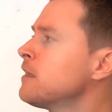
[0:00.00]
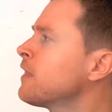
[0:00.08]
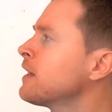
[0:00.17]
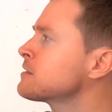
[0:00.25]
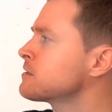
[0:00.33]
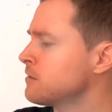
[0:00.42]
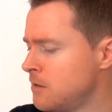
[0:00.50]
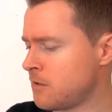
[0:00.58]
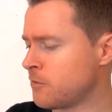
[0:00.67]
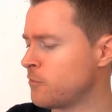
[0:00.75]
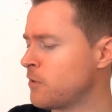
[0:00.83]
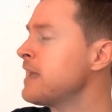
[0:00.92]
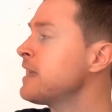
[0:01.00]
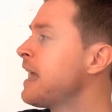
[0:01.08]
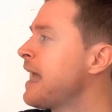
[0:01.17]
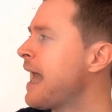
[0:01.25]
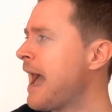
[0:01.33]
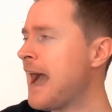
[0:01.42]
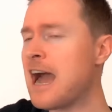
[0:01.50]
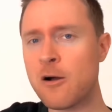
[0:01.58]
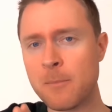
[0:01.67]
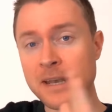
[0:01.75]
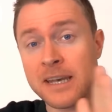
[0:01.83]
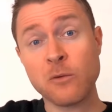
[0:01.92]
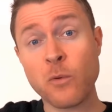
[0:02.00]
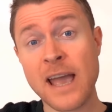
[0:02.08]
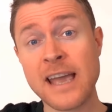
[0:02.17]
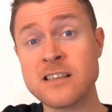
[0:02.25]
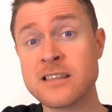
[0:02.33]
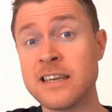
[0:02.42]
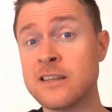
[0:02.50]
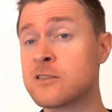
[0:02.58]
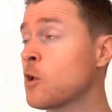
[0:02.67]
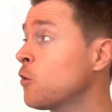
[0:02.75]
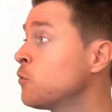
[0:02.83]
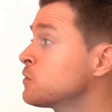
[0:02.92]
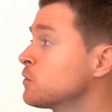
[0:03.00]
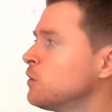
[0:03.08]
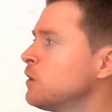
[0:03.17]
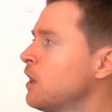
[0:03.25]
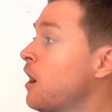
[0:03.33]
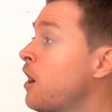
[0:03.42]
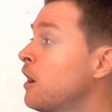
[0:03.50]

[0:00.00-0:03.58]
That's another way. How many ways in total